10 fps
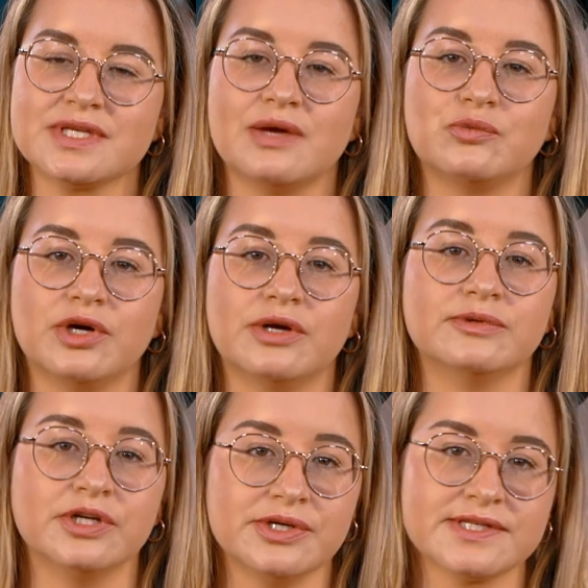and what
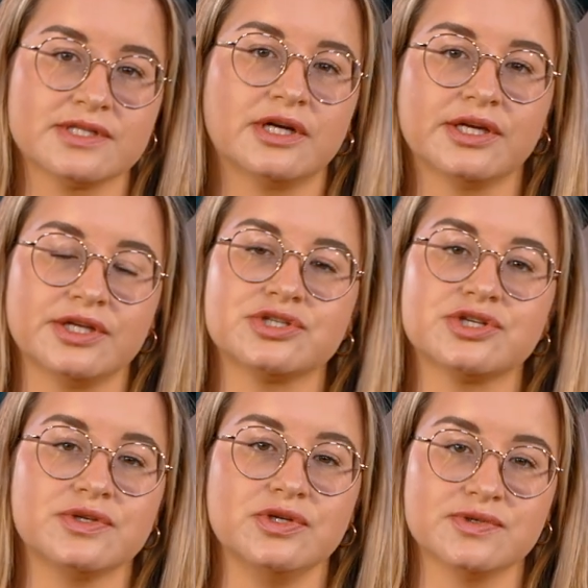ROAS target
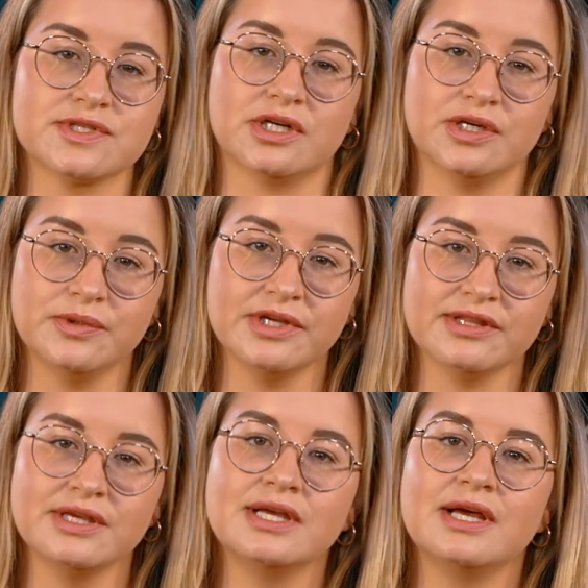should you start with,
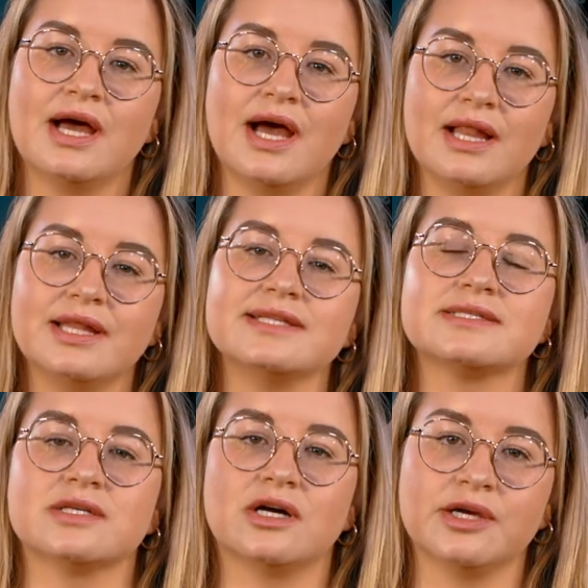let's
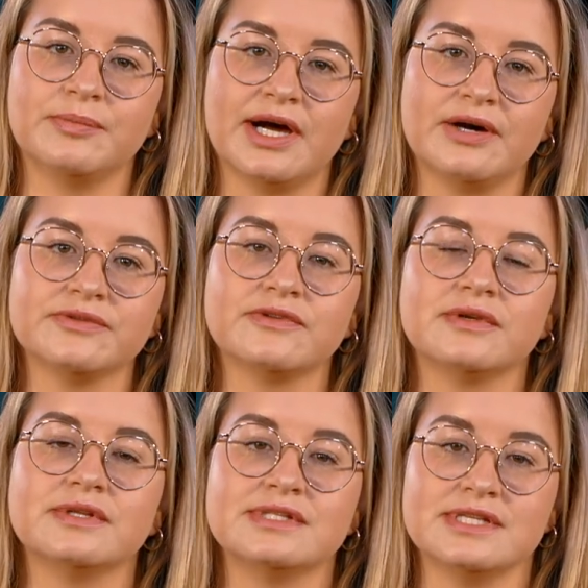talk about
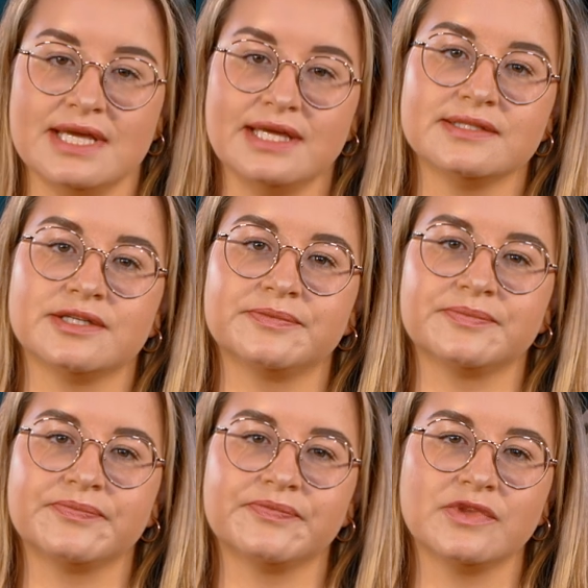the data.
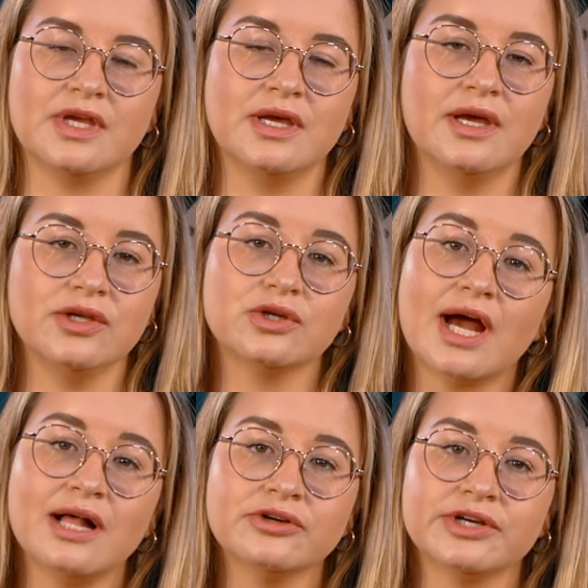Your
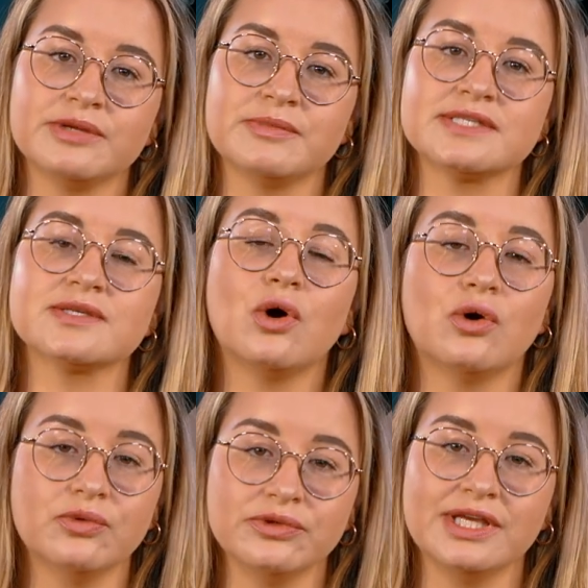algorithm is
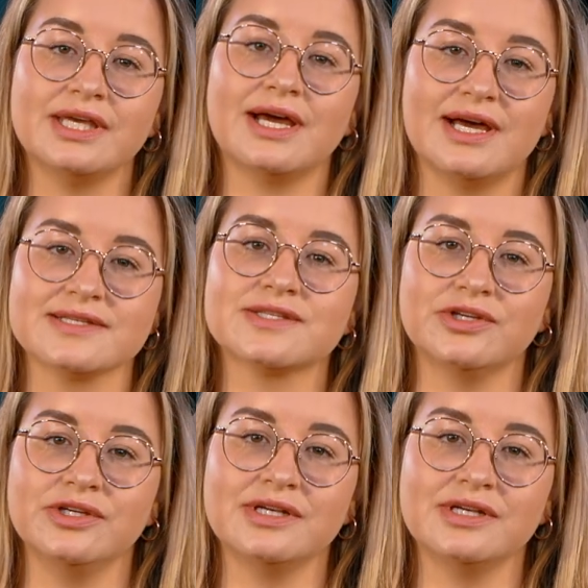only as good